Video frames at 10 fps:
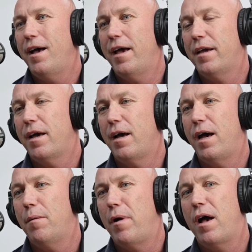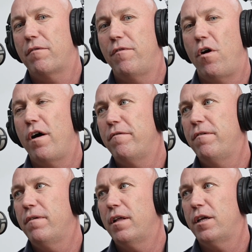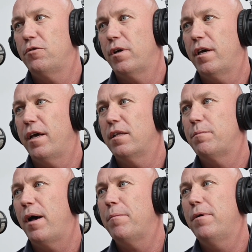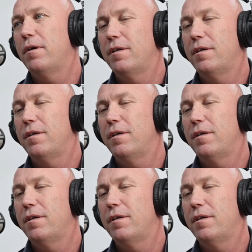a Mark V electric airless pump.